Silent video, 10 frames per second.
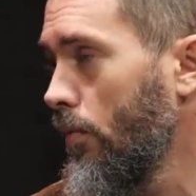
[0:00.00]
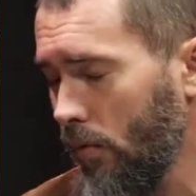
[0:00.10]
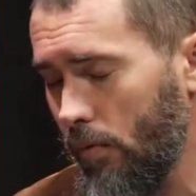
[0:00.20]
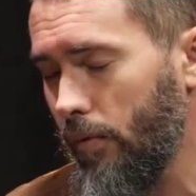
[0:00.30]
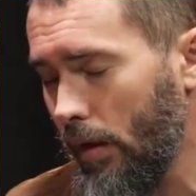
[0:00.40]

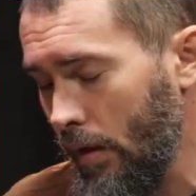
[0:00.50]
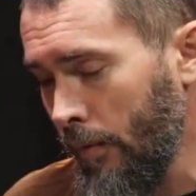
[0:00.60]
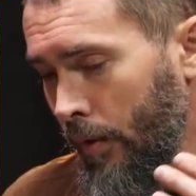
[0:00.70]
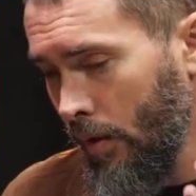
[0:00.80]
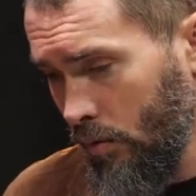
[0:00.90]
or rather
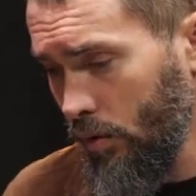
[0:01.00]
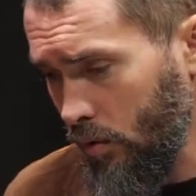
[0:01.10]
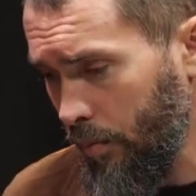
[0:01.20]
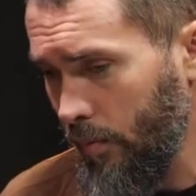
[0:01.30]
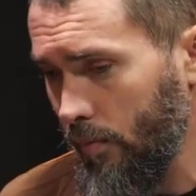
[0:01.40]
access
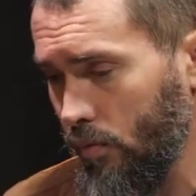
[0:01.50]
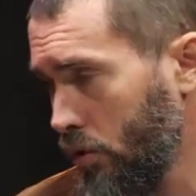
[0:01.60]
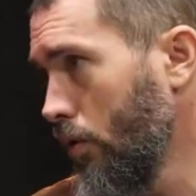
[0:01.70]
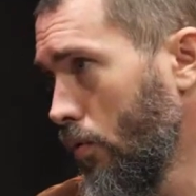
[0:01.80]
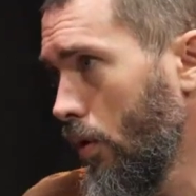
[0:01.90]
already at
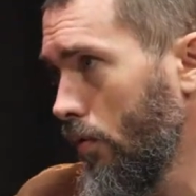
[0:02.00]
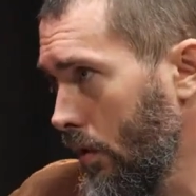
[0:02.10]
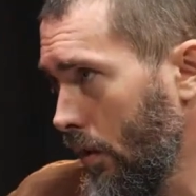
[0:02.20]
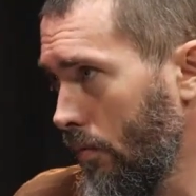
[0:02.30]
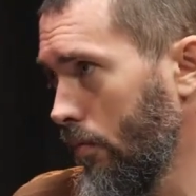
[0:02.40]
the level of
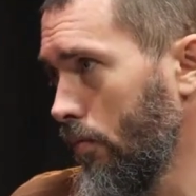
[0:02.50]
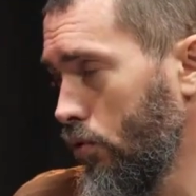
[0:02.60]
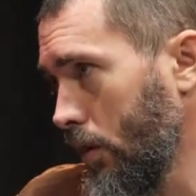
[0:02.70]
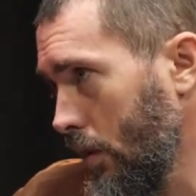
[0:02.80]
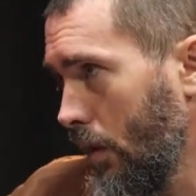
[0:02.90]
the elite,
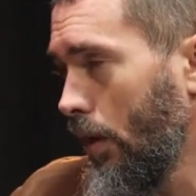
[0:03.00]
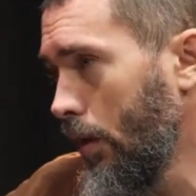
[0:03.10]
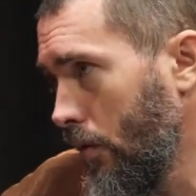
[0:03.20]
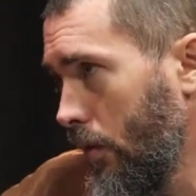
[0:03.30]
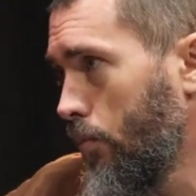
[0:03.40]

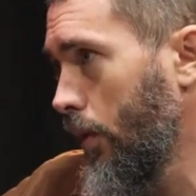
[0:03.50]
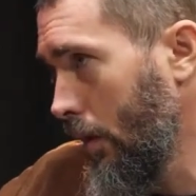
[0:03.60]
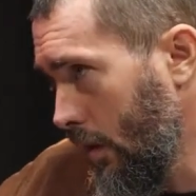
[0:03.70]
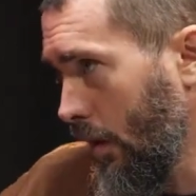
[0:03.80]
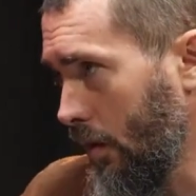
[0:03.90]
VIP
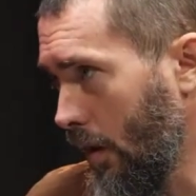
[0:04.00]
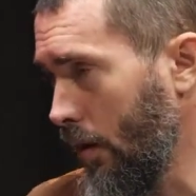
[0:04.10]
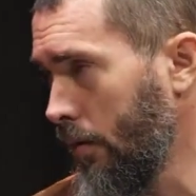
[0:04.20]
site and so